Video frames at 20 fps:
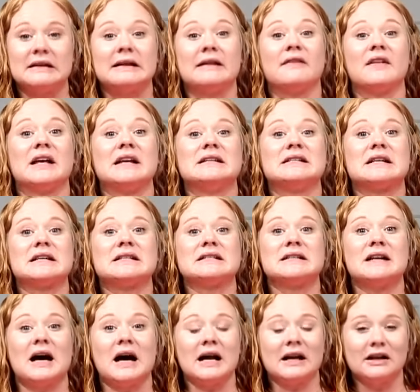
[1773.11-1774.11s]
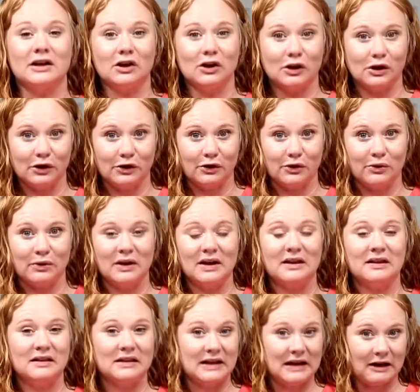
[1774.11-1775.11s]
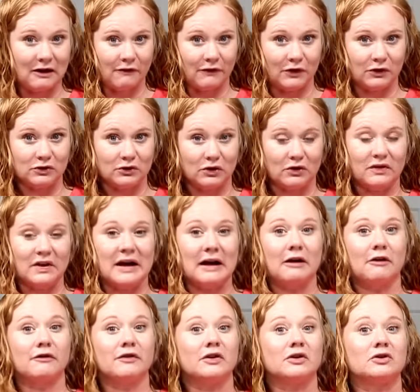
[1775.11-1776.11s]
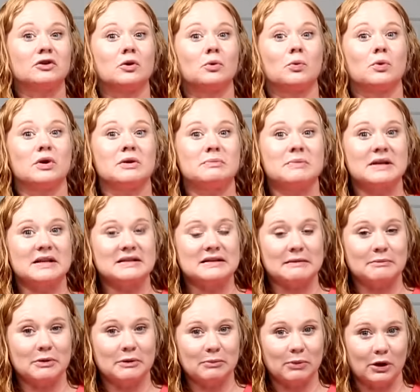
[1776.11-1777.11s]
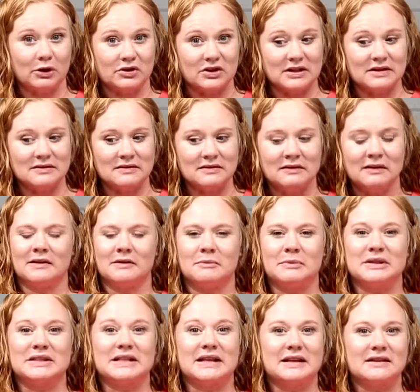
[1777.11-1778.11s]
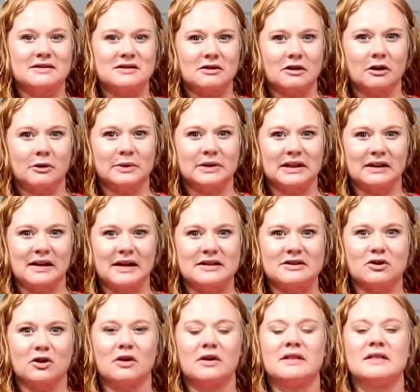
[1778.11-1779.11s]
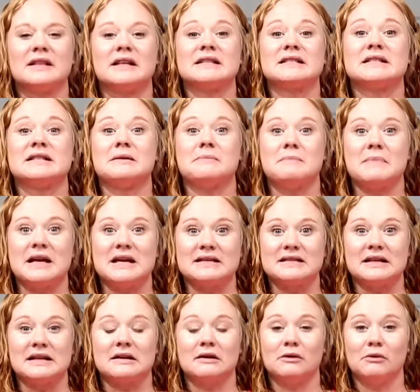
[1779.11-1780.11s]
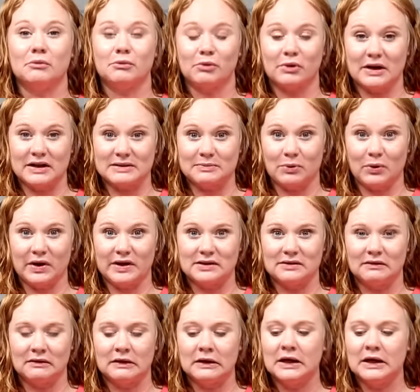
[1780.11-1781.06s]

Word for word: Now that does not include the air filter. The air filter would be a separate purchase, but to get started with a laser, that's an amazing price point.